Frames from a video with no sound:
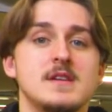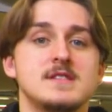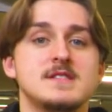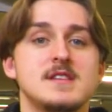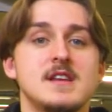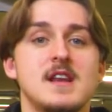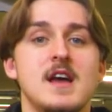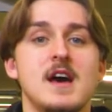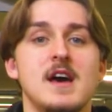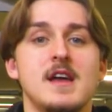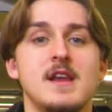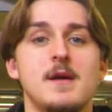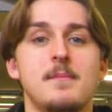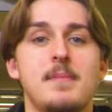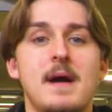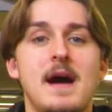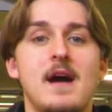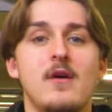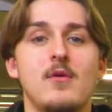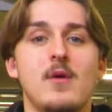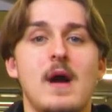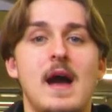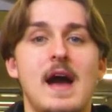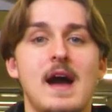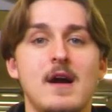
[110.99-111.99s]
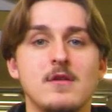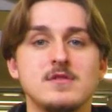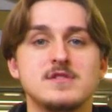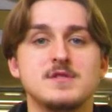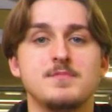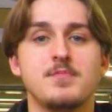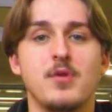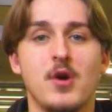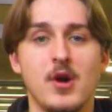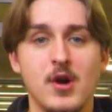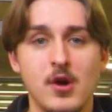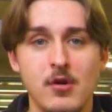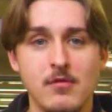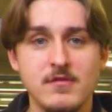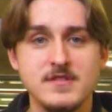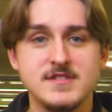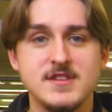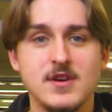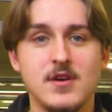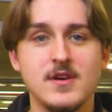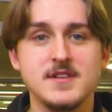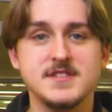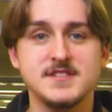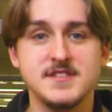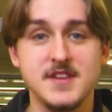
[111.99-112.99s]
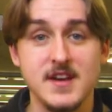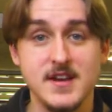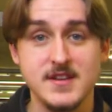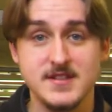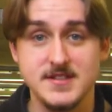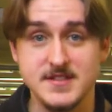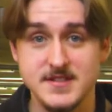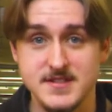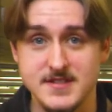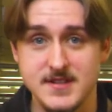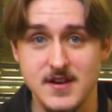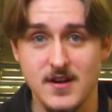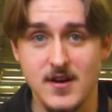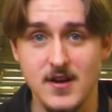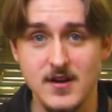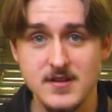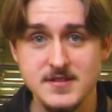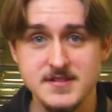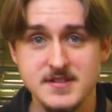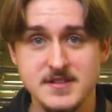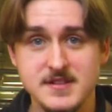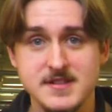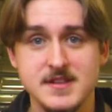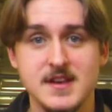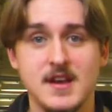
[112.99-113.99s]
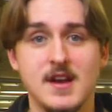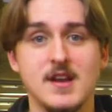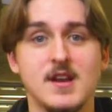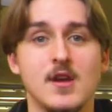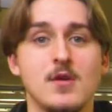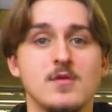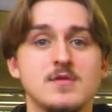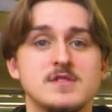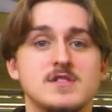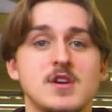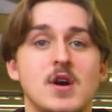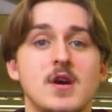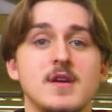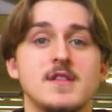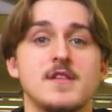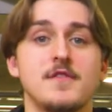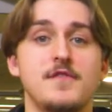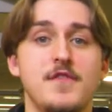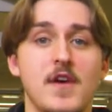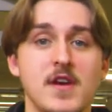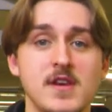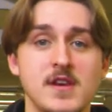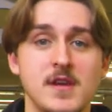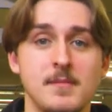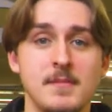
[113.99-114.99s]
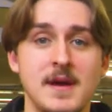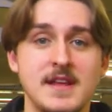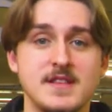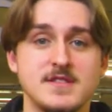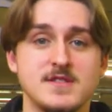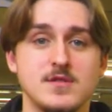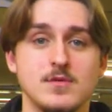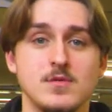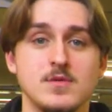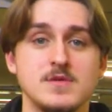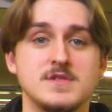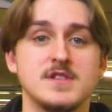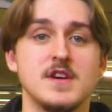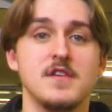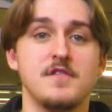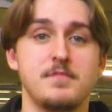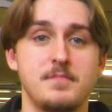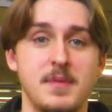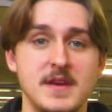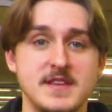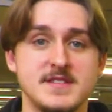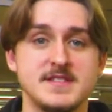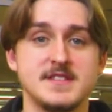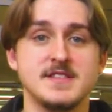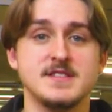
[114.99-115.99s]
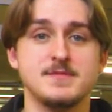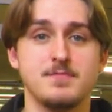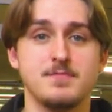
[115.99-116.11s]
to learn about how to prioritise certain tasks alongside the fundamentals of business